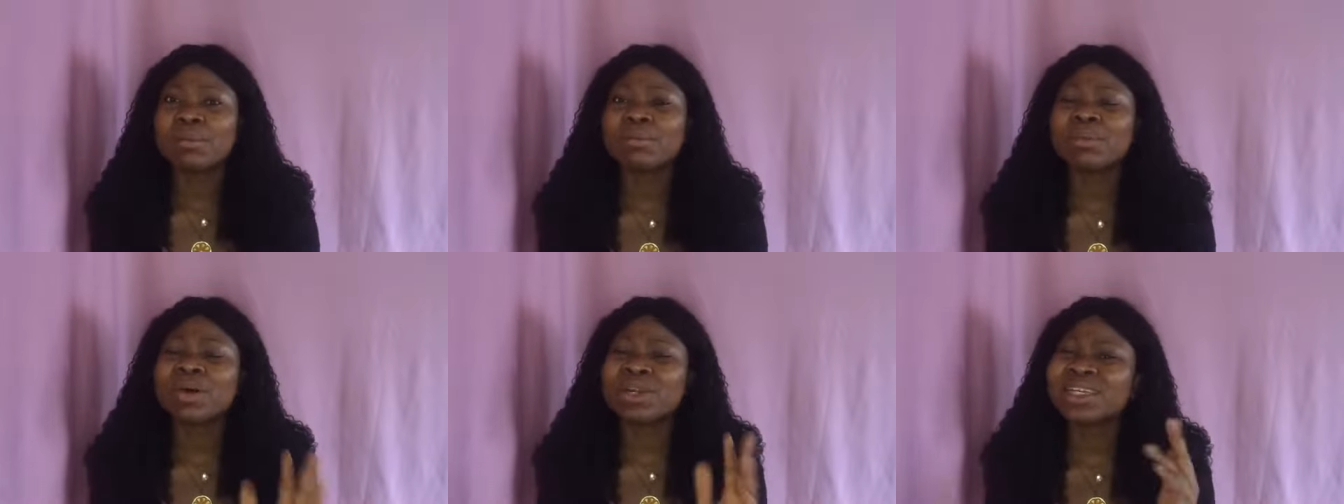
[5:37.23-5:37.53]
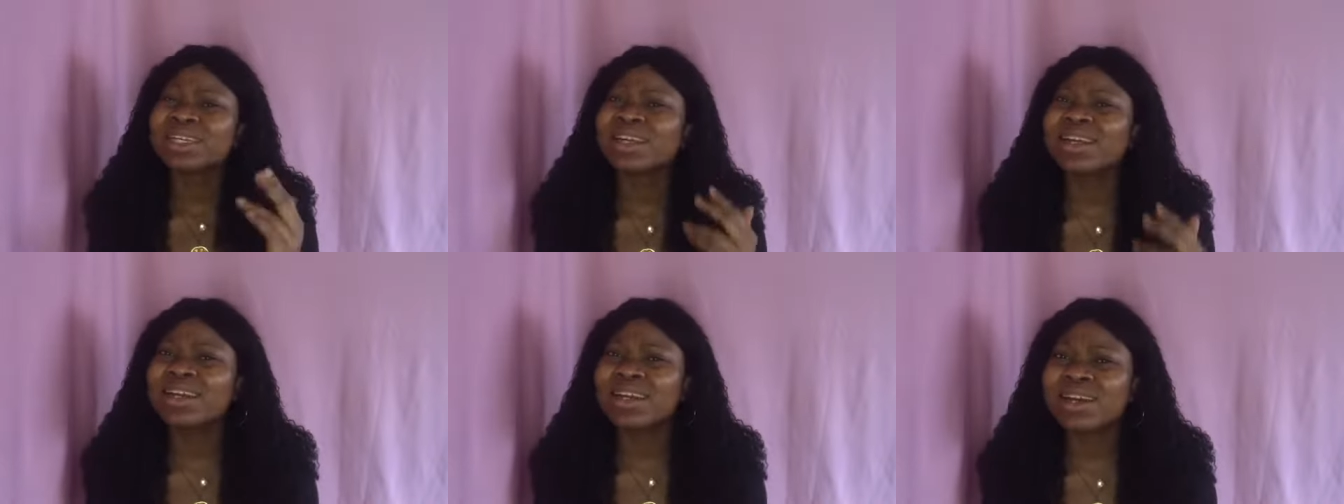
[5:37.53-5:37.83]

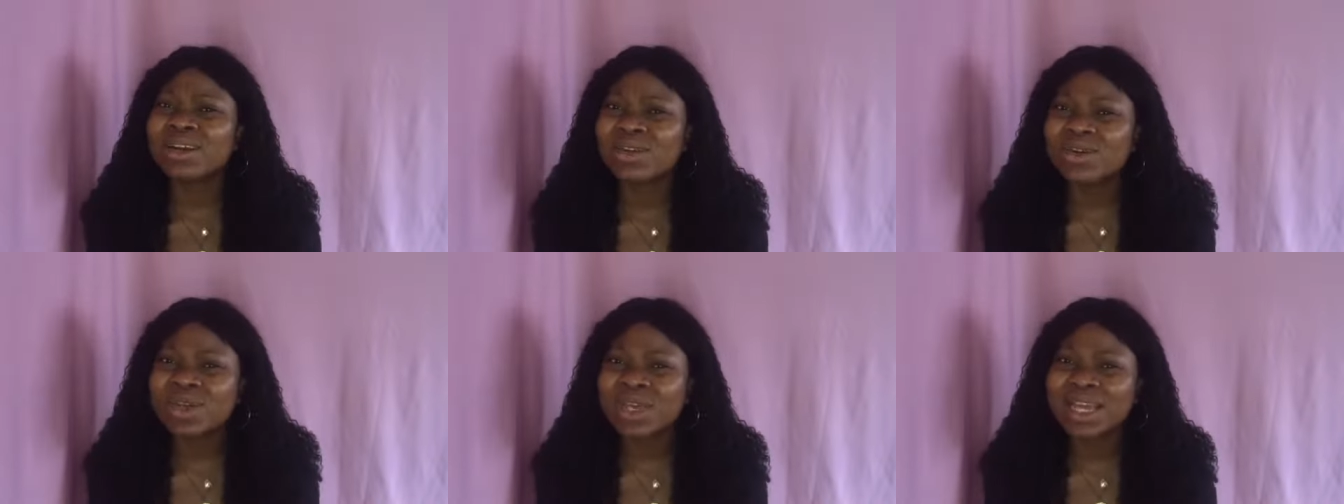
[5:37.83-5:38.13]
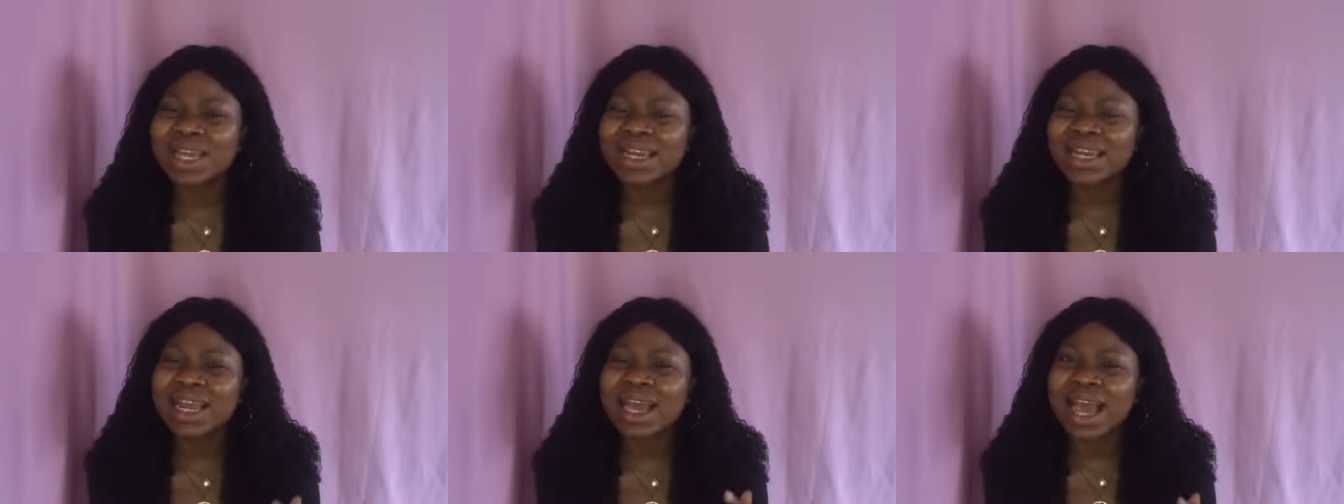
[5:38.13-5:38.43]
but girl you
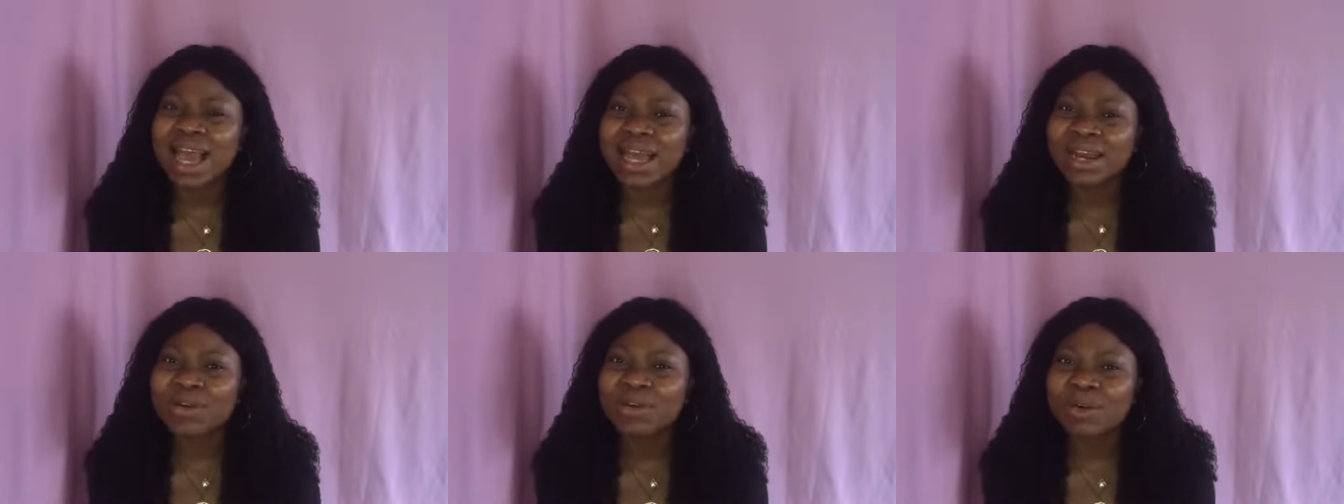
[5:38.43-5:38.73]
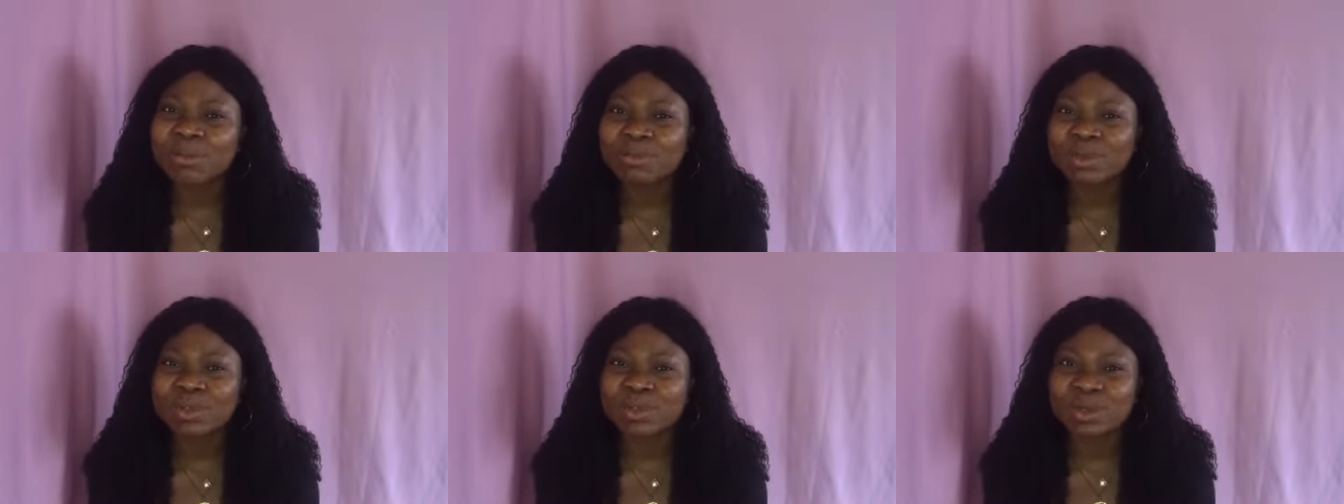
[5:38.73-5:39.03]
can add
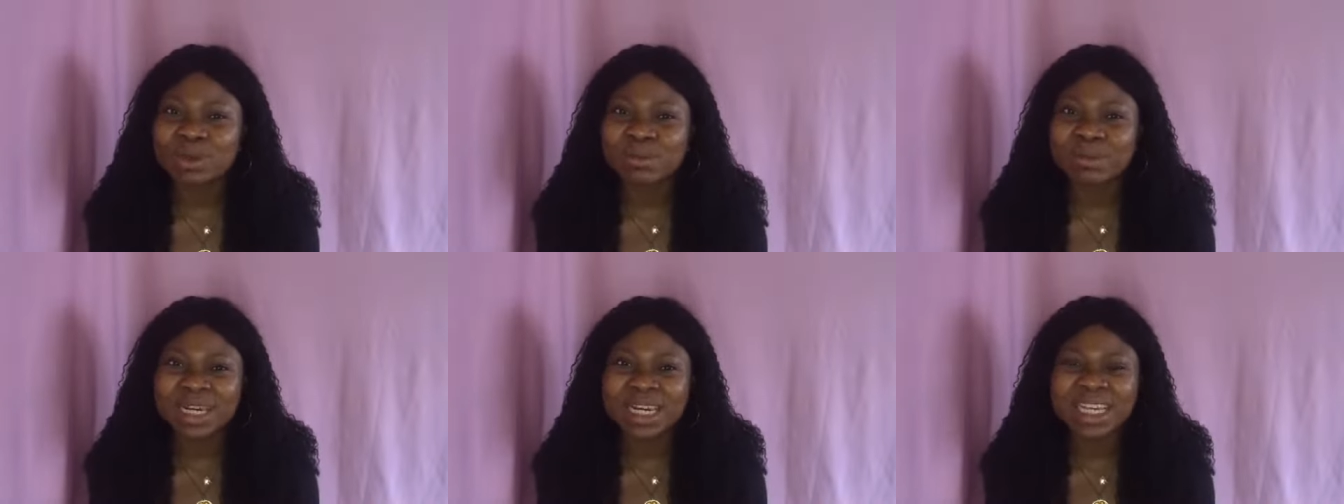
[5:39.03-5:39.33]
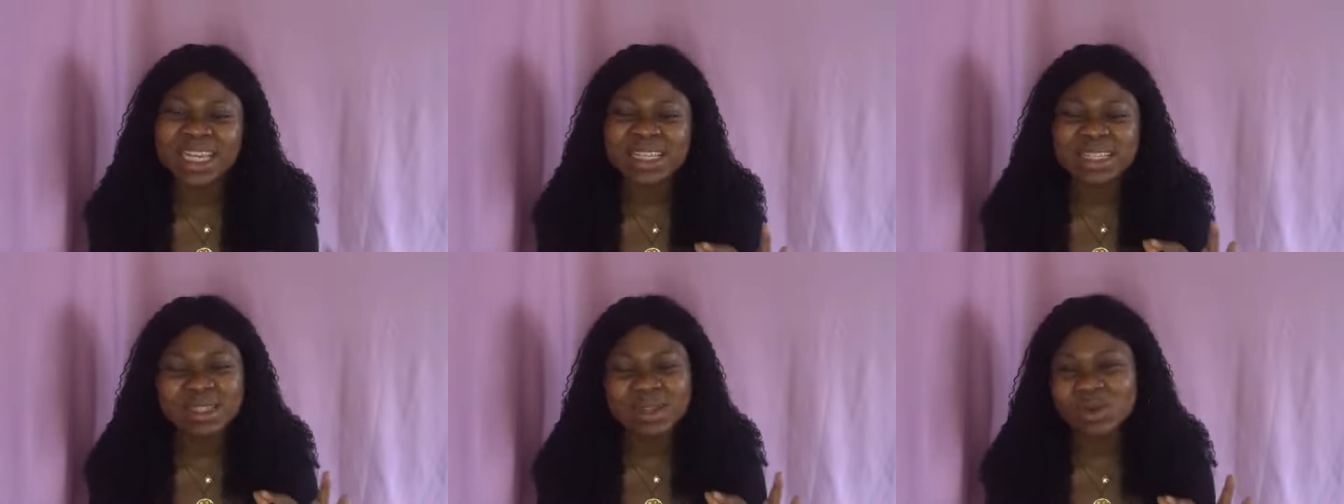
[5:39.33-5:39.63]
up some
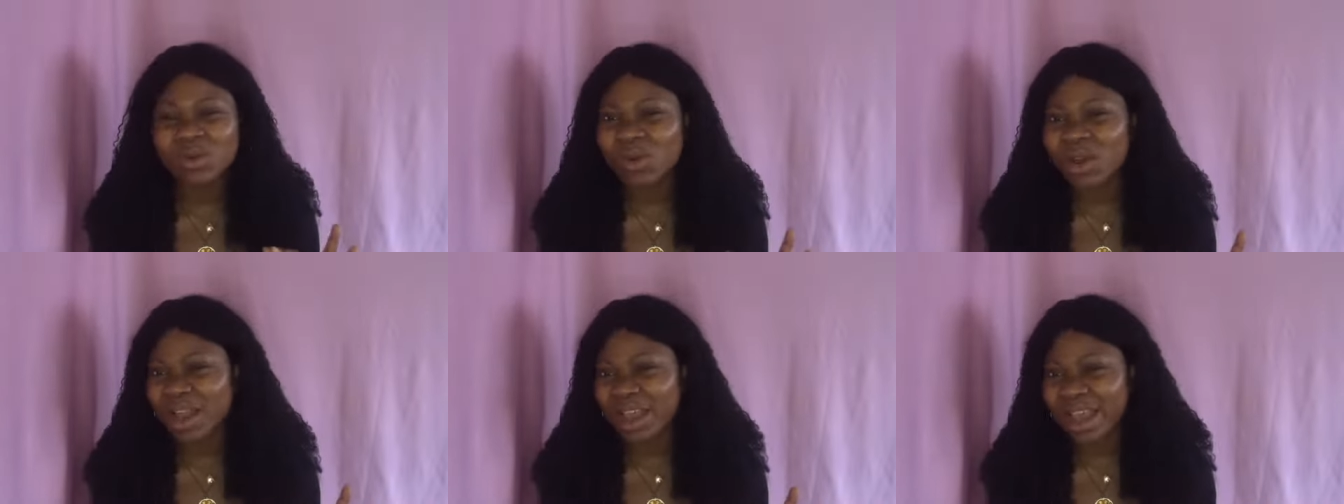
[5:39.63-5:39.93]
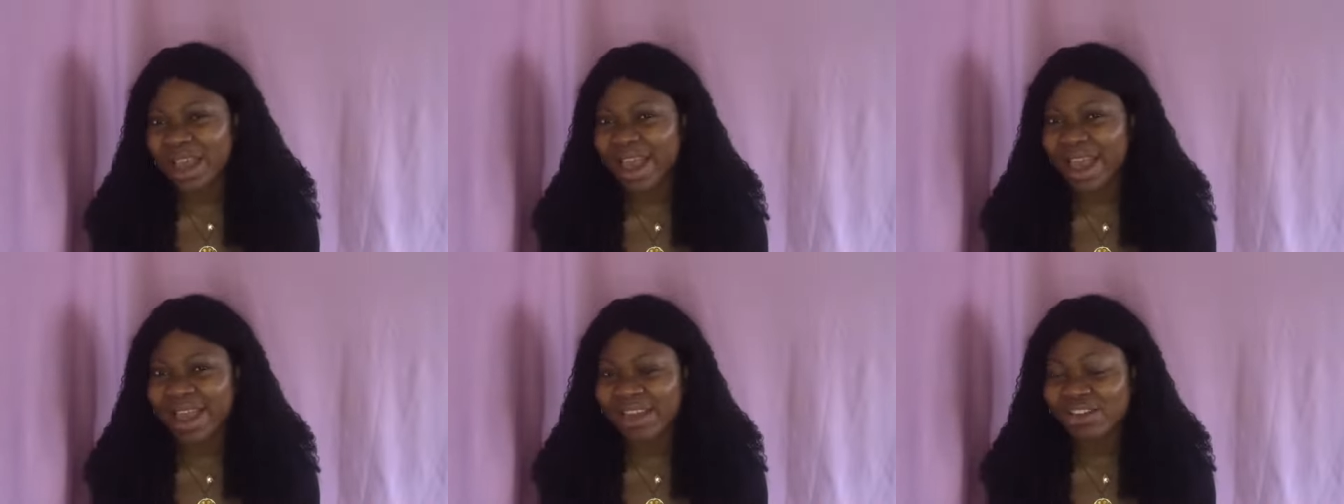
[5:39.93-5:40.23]
little
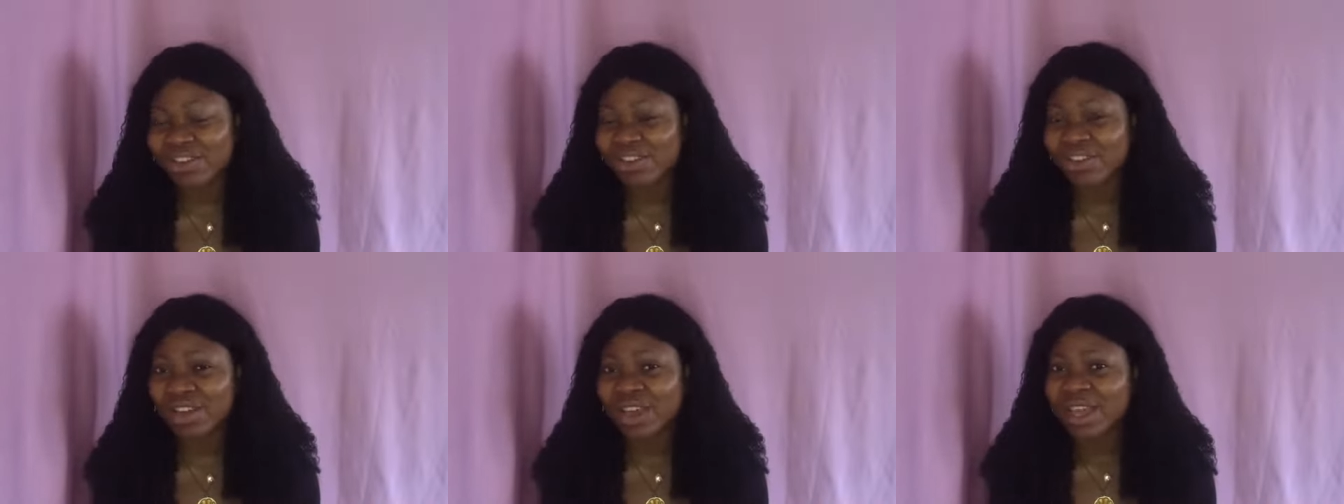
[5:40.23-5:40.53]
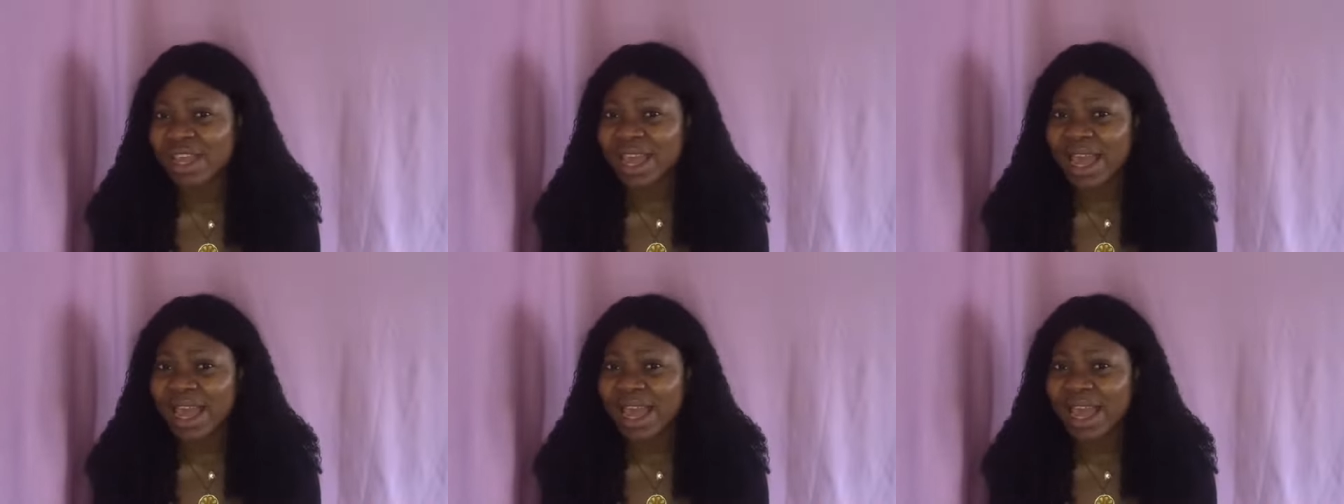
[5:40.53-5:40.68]
cash